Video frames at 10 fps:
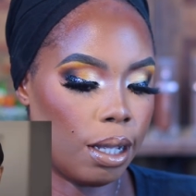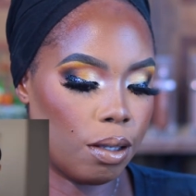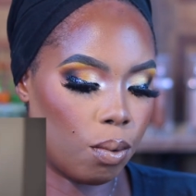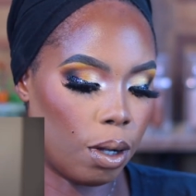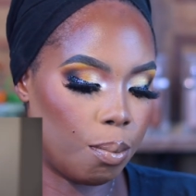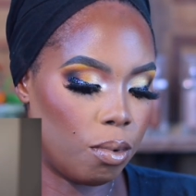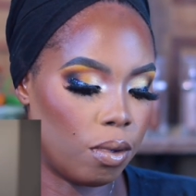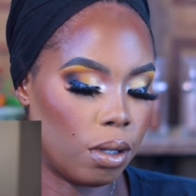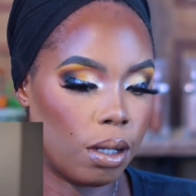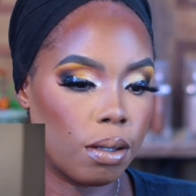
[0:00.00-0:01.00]
that's what I'm
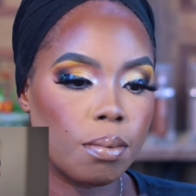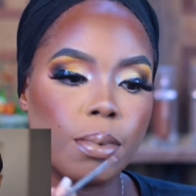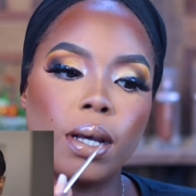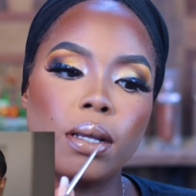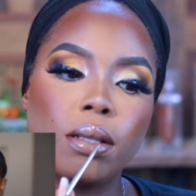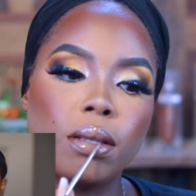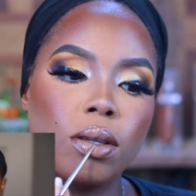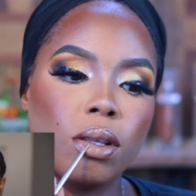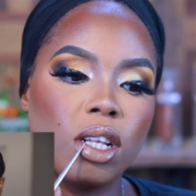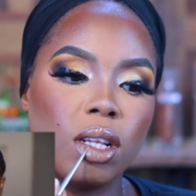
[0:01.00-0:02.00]
using as my
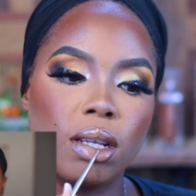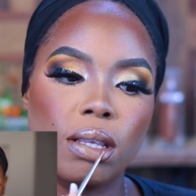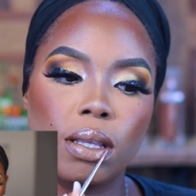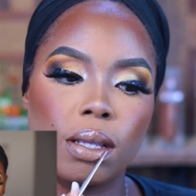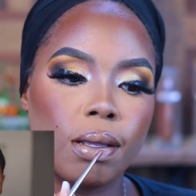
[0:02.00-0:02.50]
nude gloss.